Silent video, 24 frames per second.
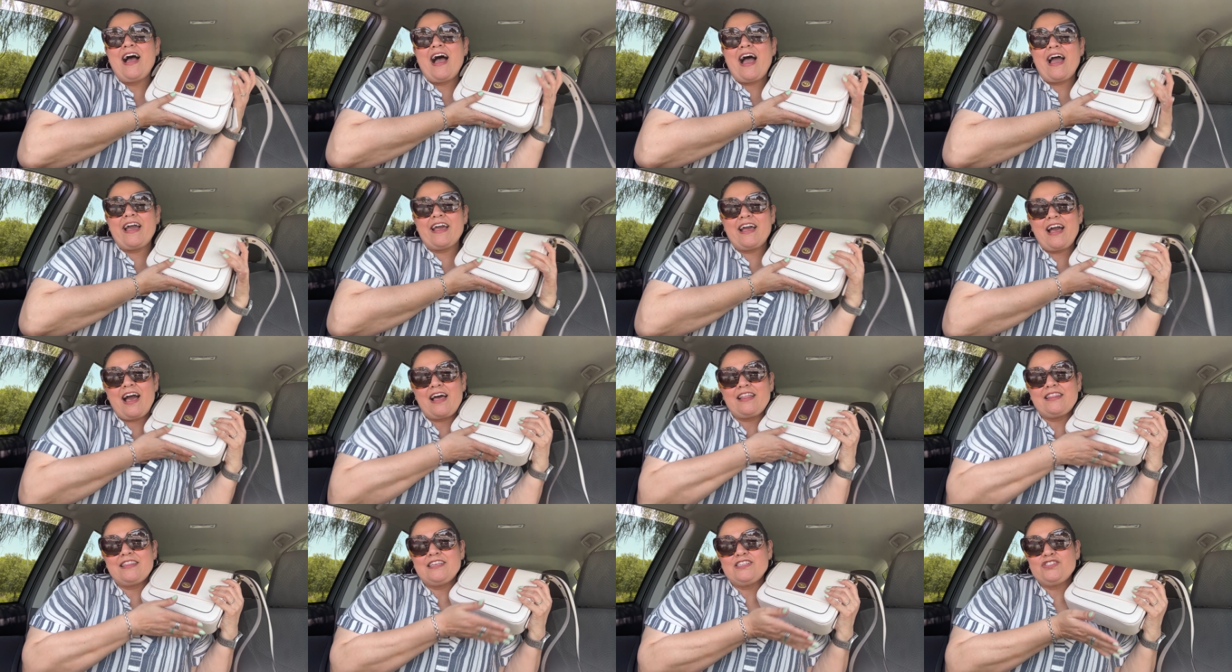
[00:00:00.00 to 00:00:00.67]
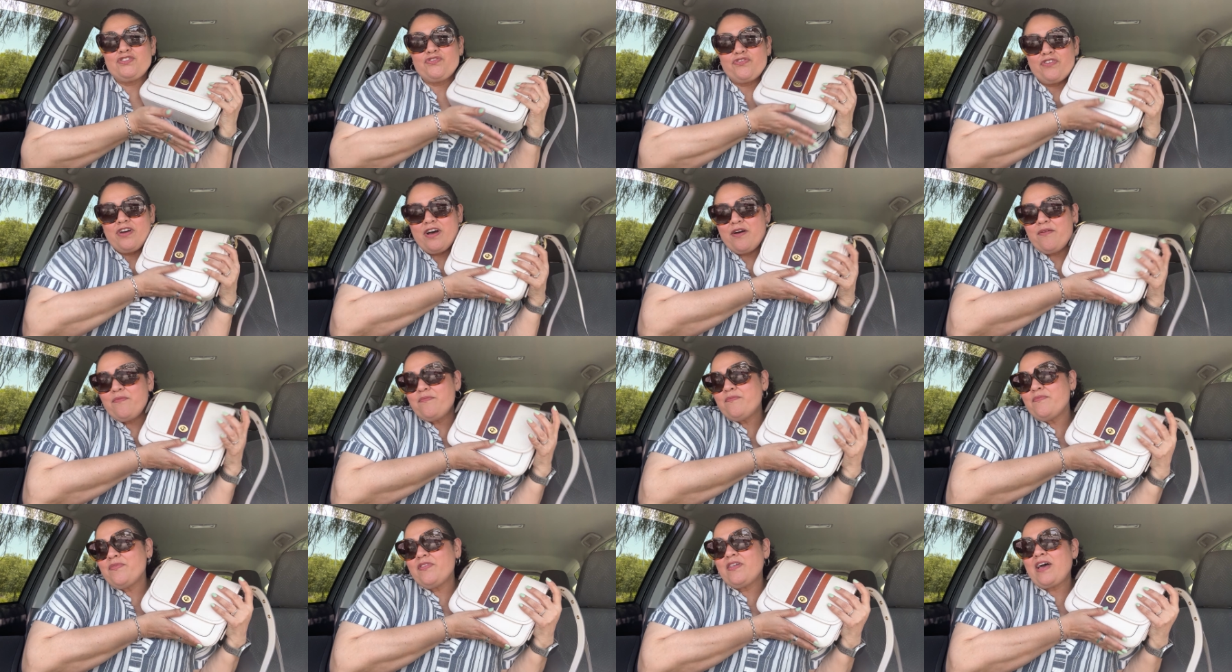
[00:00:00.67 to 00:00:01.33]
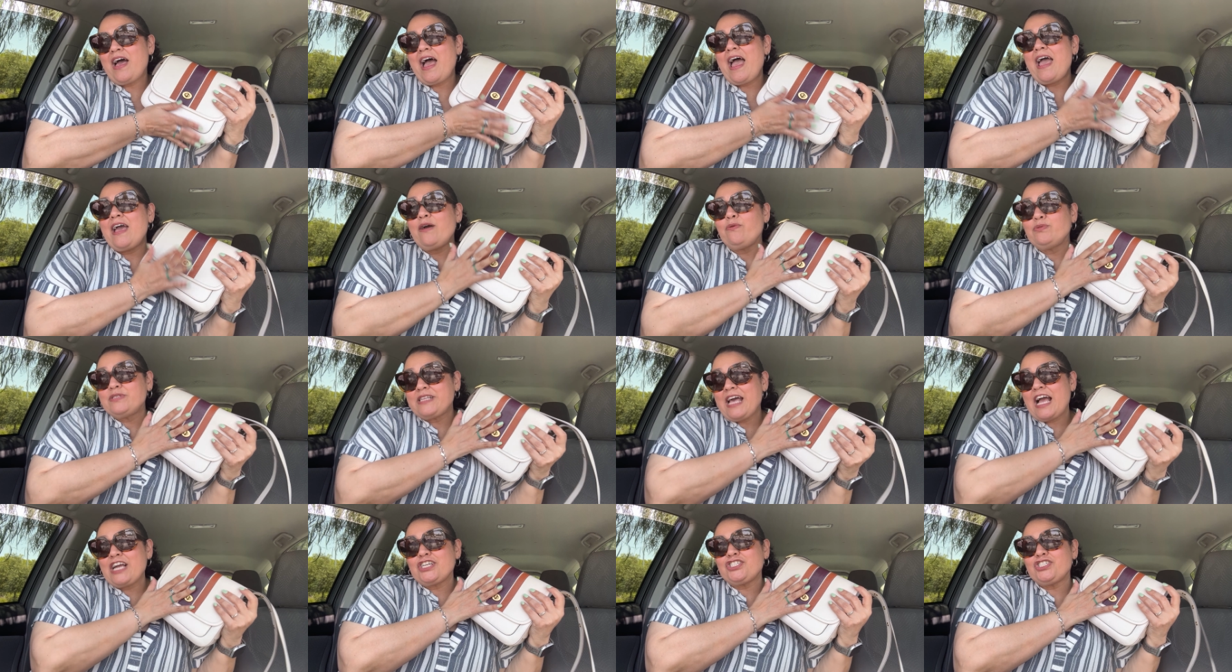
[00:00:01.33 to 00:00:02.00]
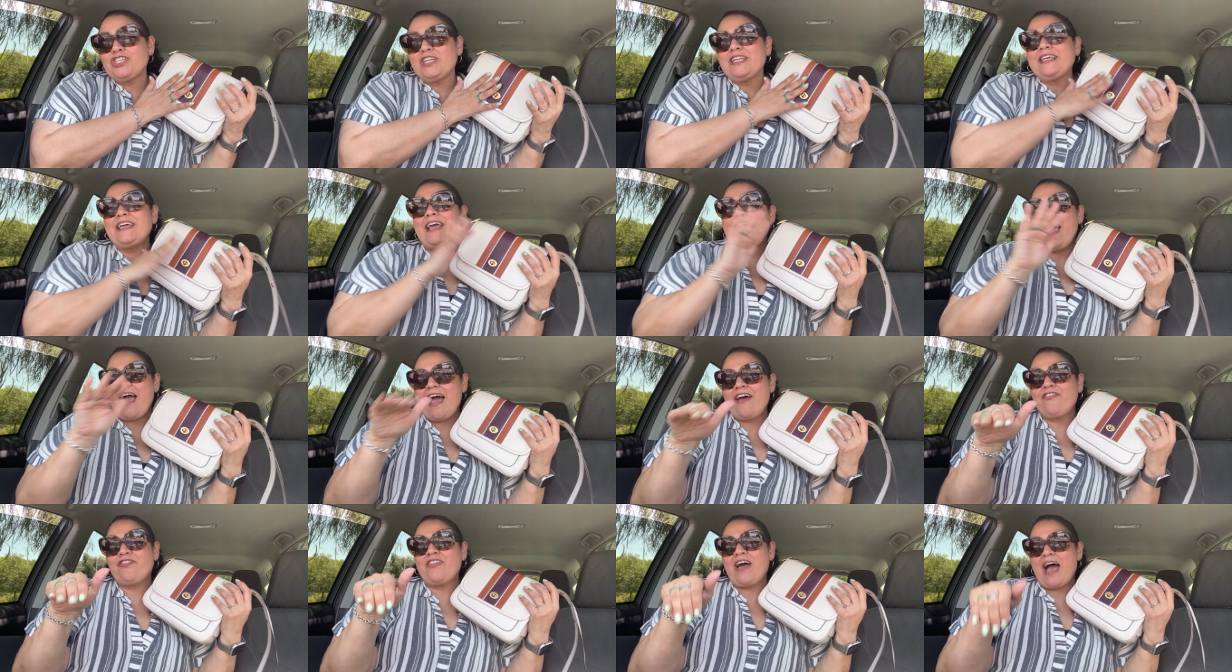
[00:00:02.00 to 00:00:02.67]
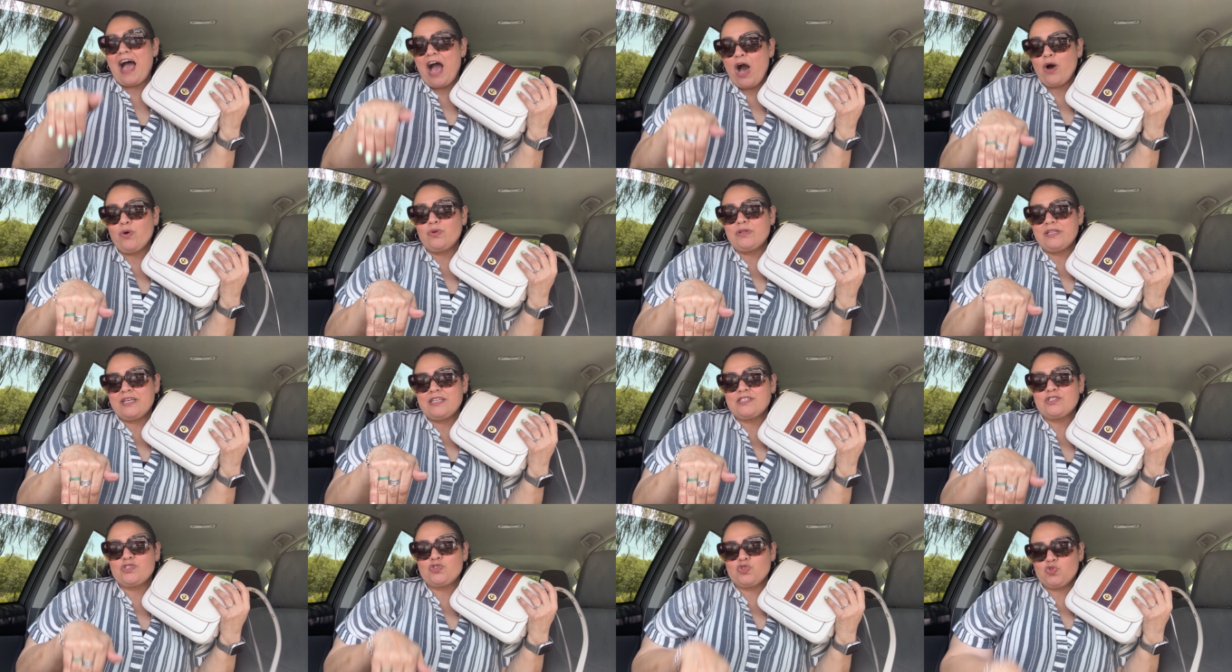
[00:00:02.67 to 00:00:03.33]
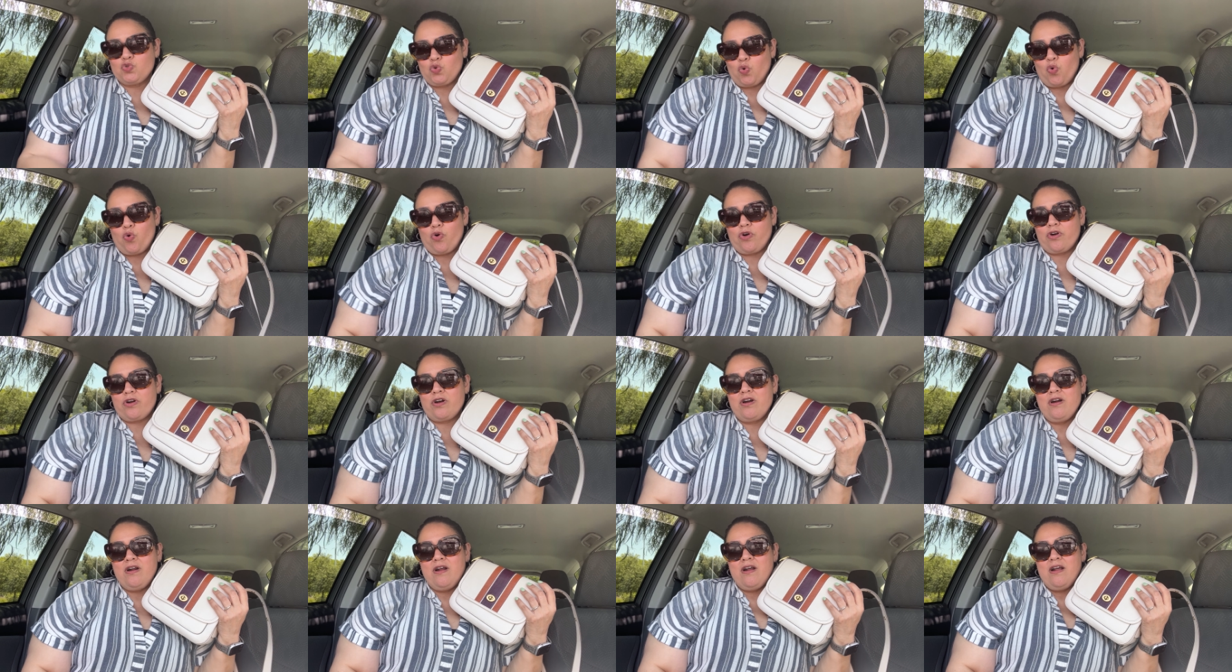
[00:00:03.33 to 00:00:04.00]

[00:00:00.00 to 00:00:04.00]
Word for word: I got this from, it was actually at the outlet store